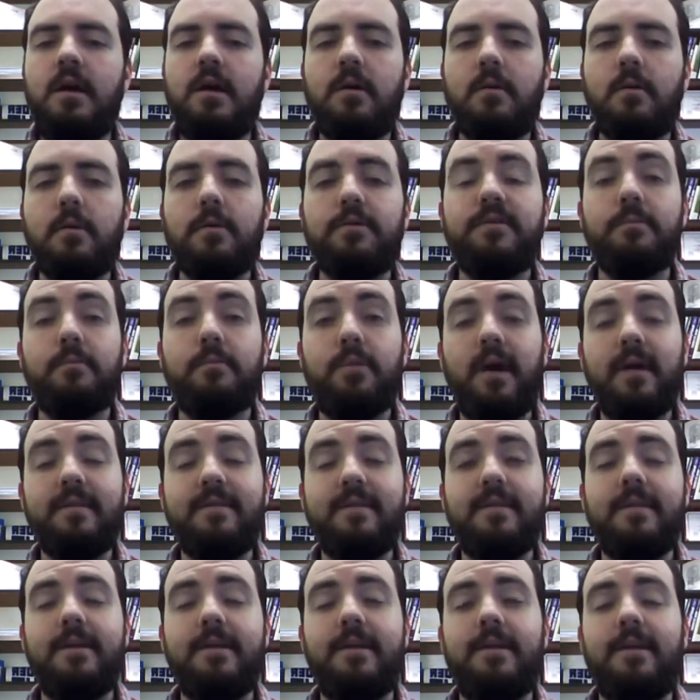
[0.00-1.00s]
Well,
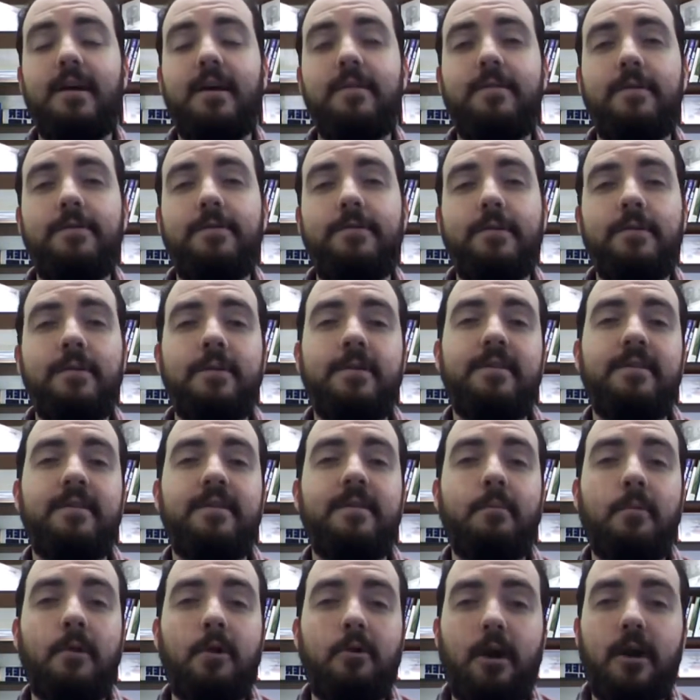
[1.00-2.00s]
surprisingly enough, if we look at
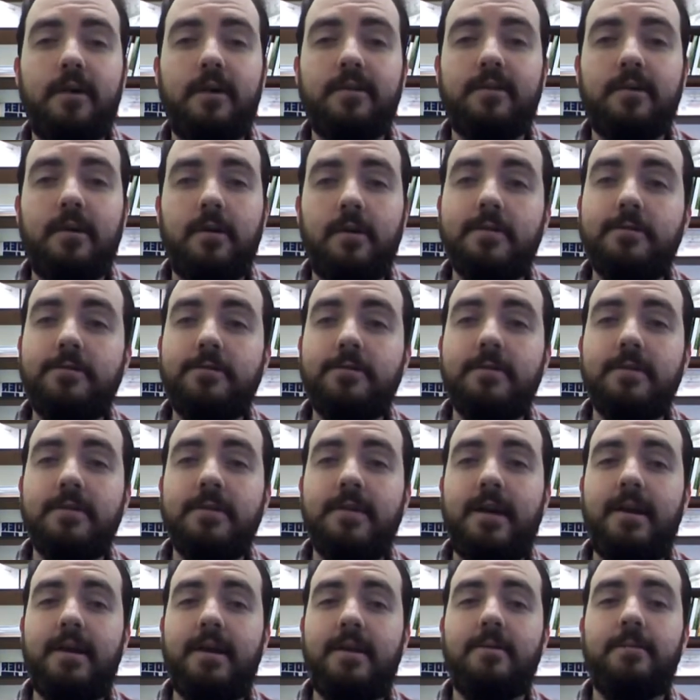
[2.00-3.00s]
some cross-cultural
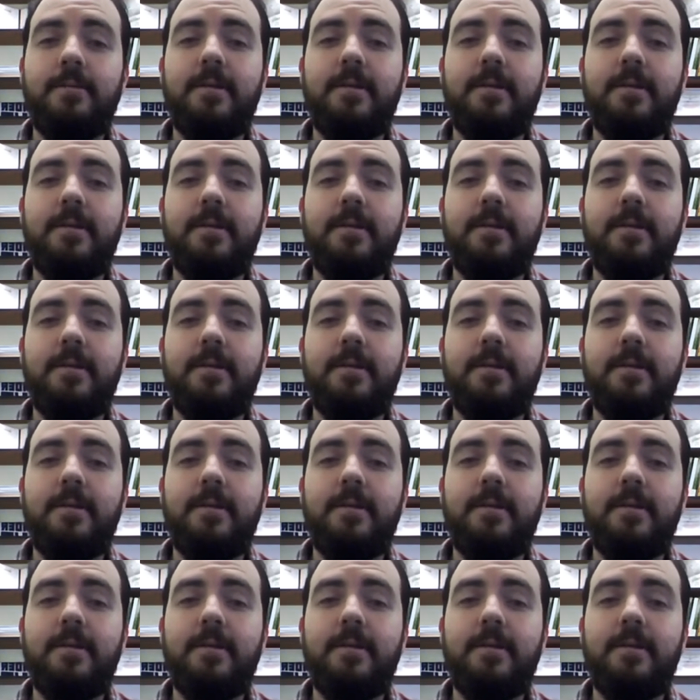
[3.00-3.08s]
data,